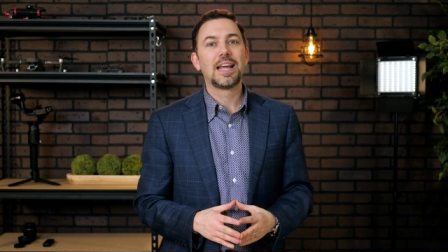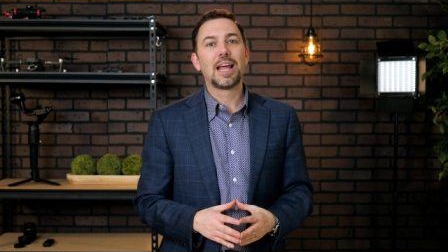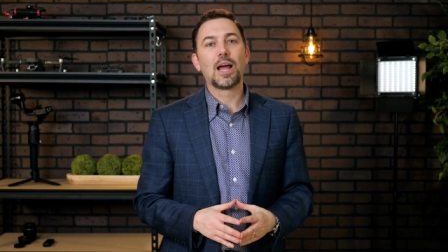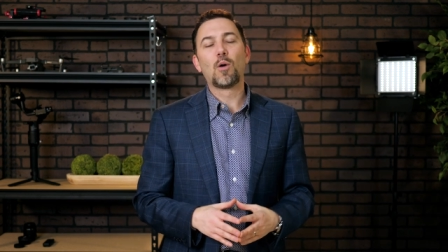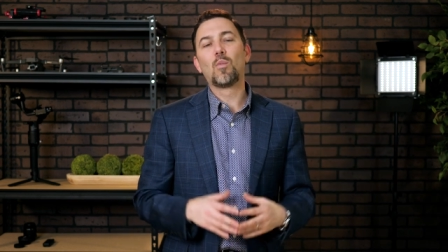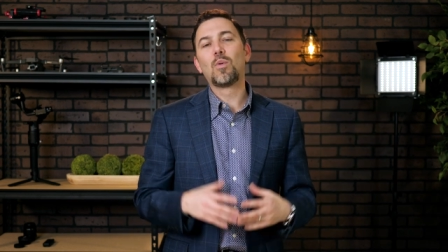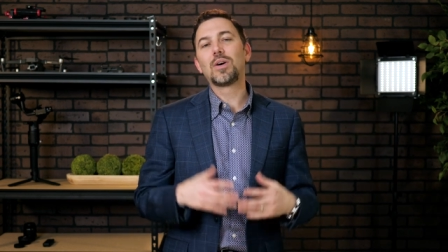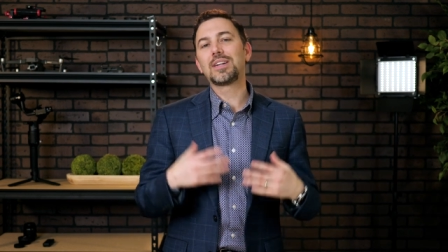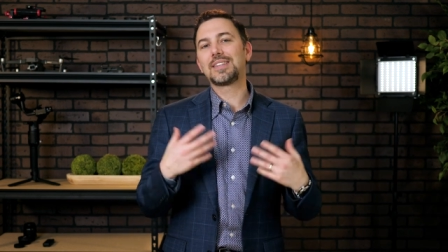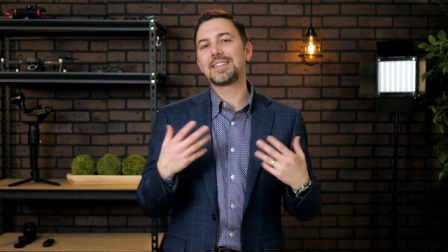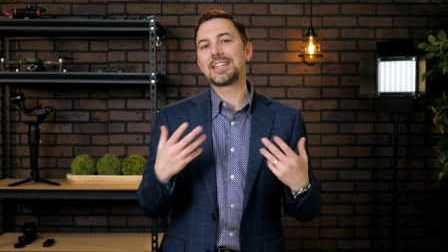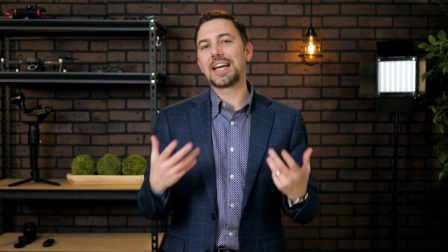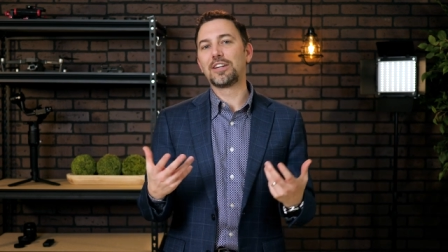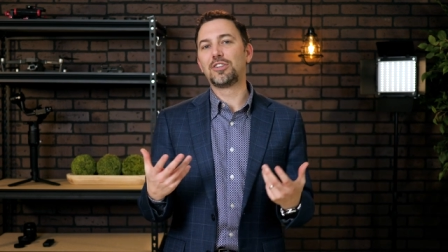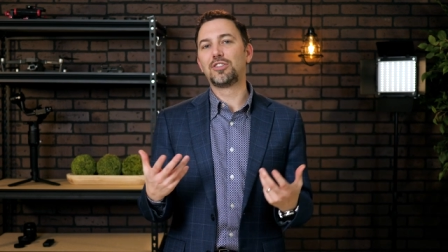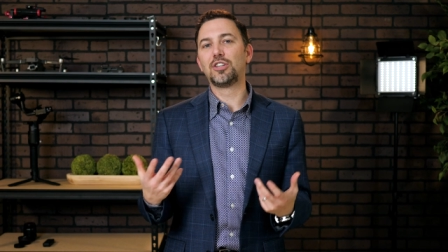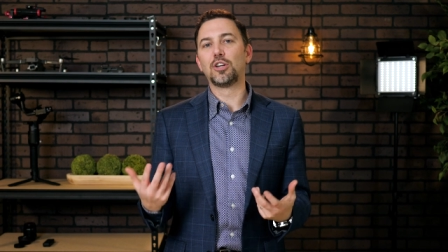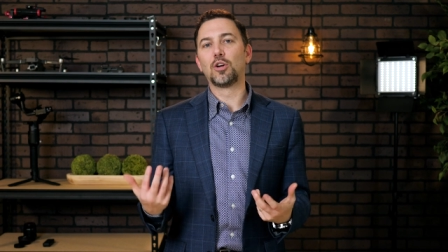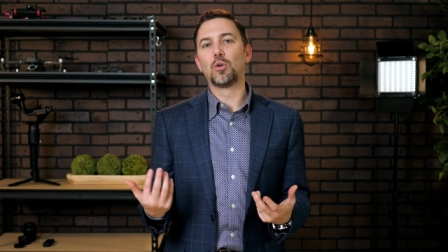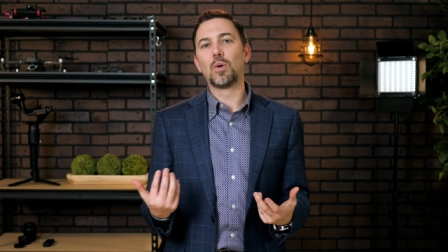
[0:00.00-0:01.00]
And what does
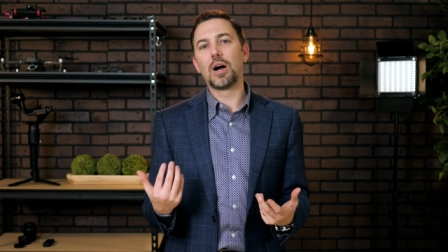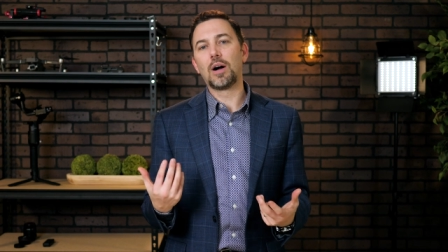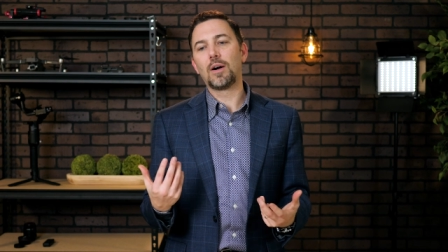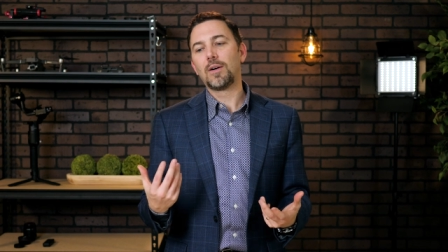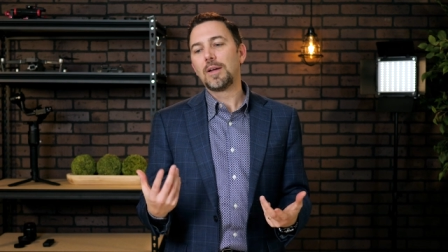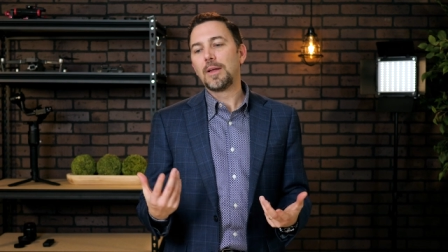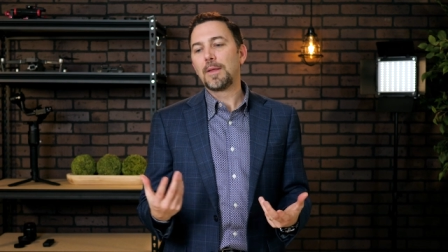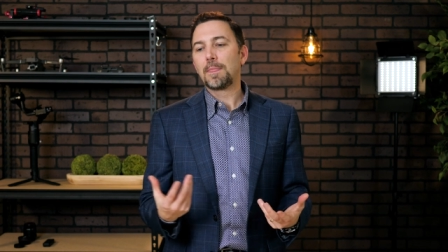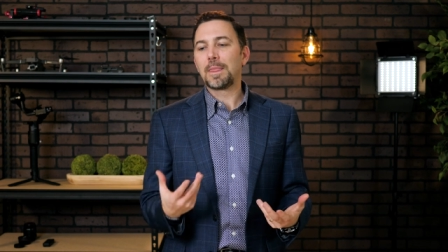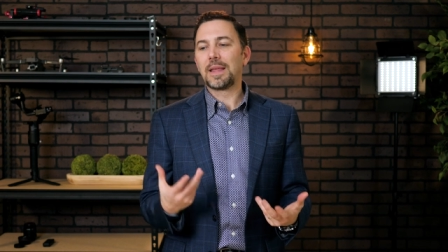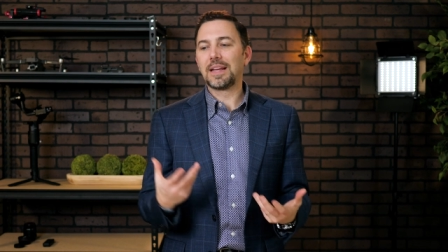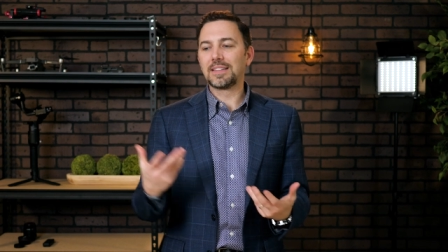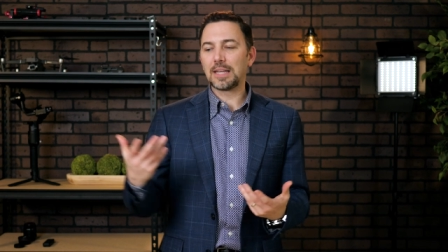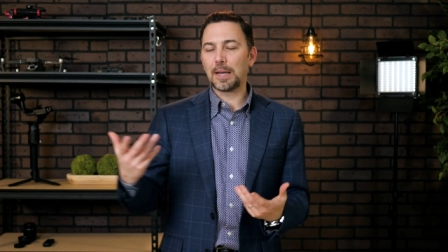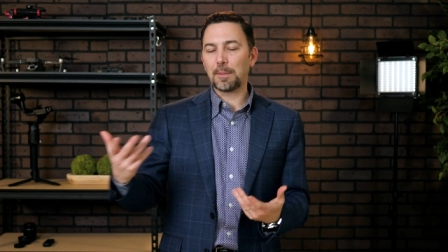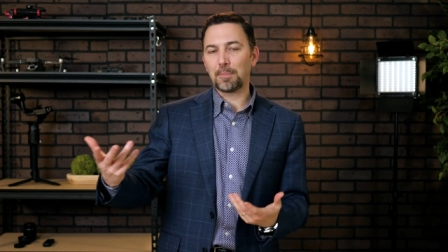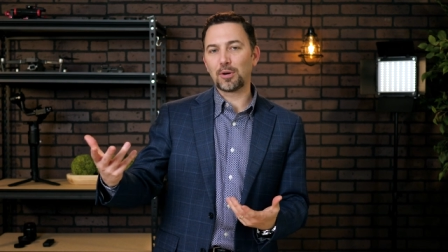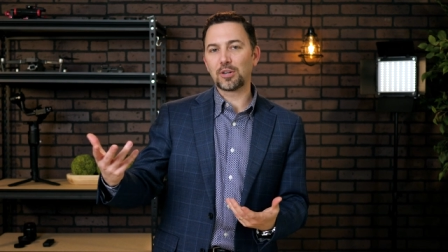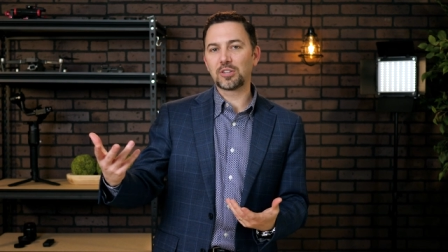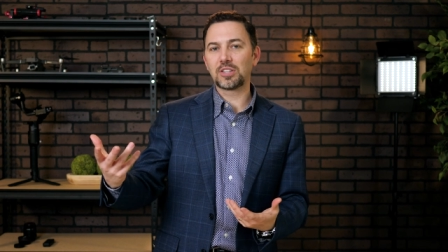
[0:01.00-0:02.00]
that do? Well, is
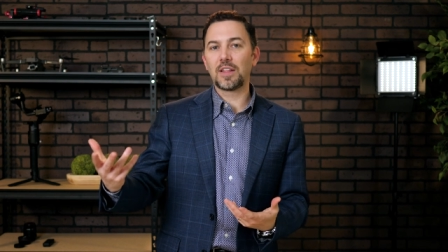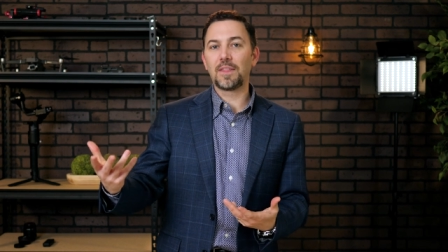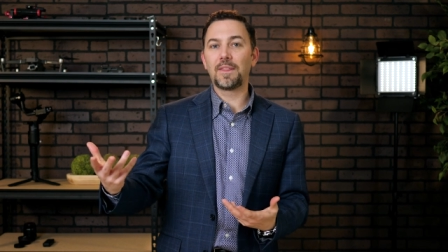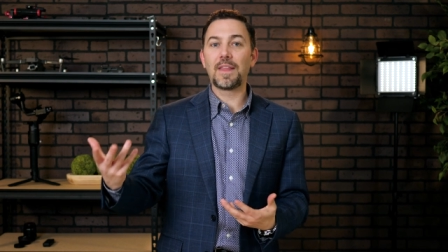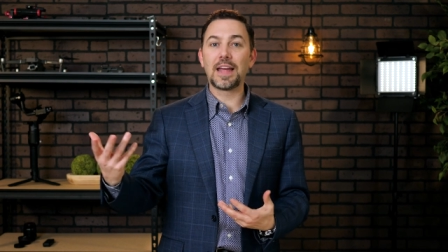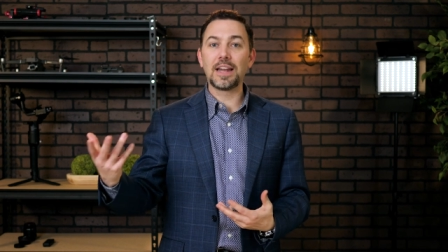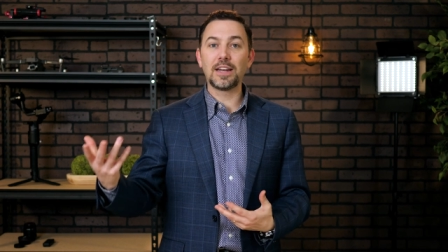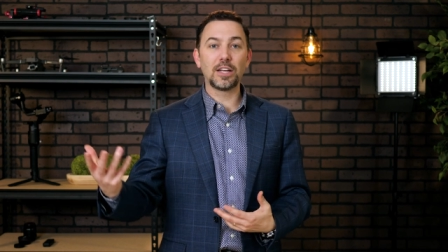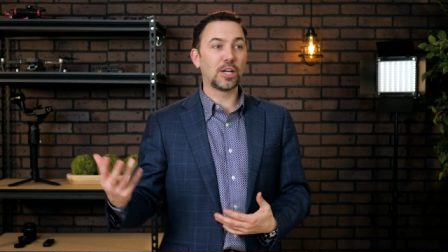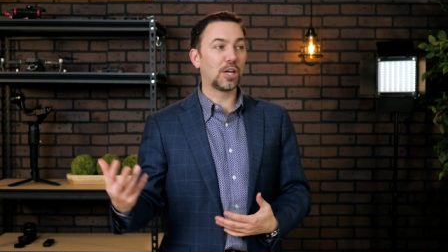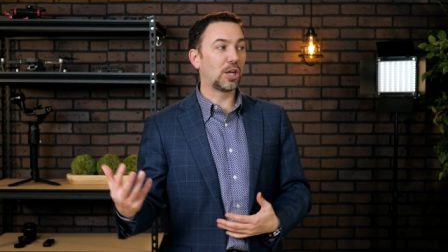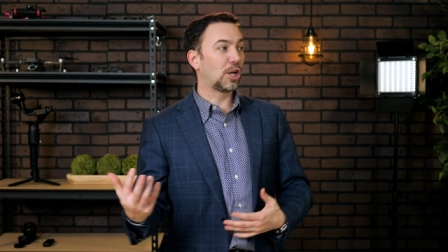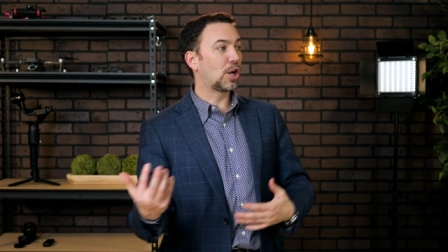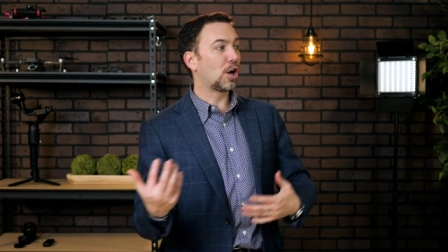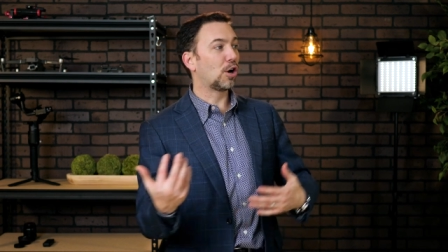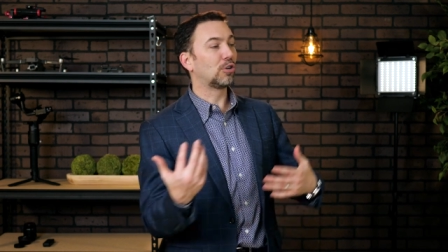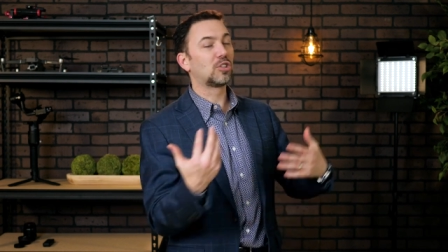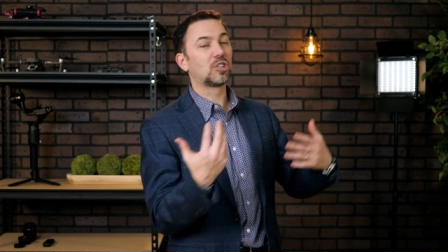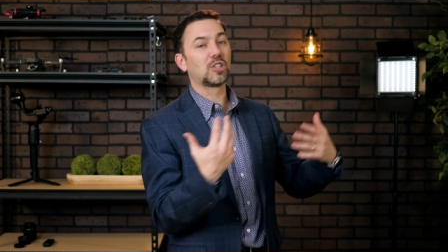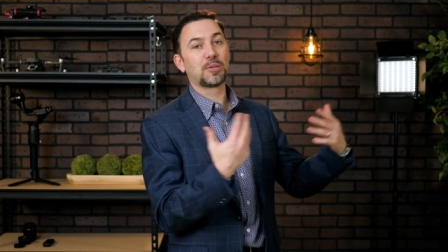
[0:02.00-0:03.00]
that person then going to
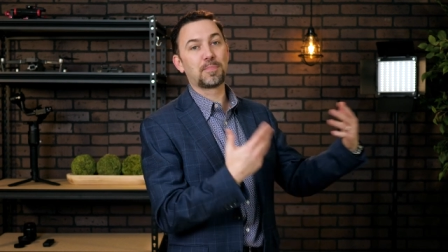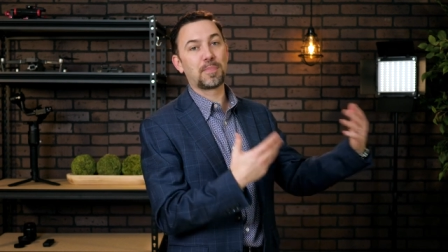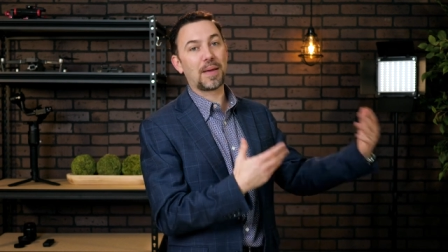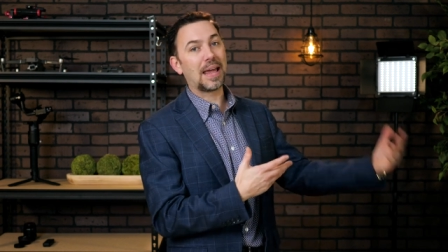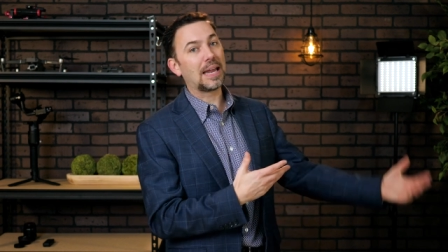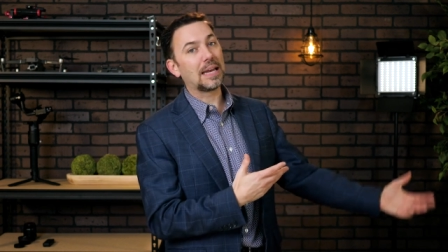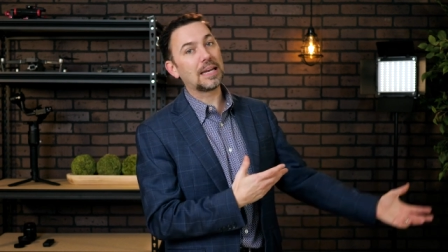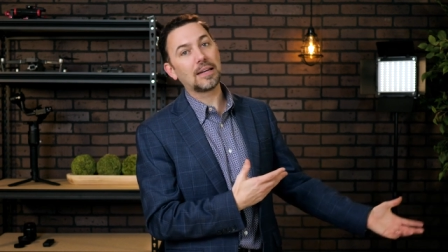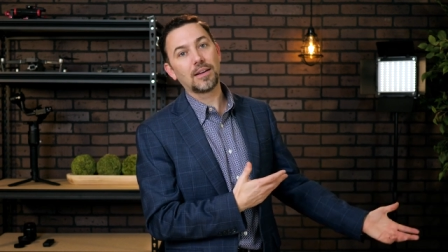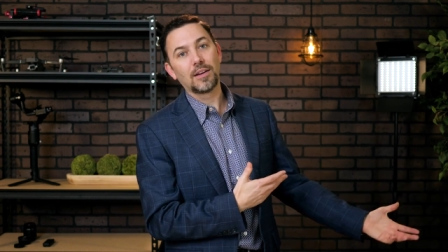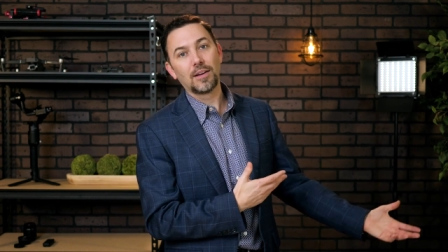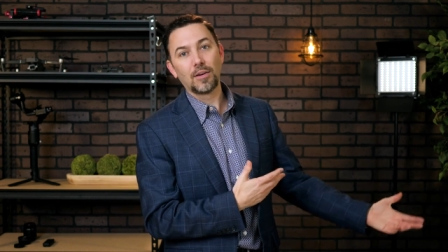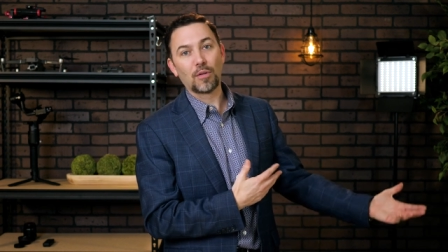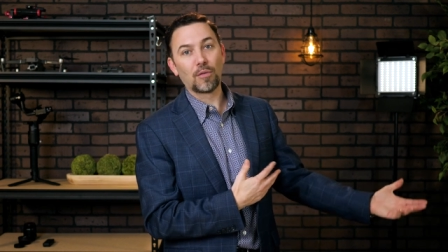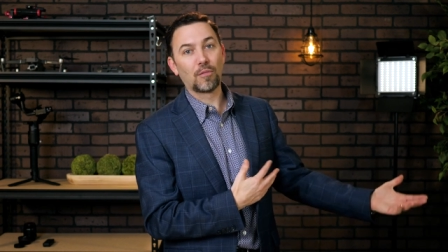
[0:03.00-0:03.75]
go spend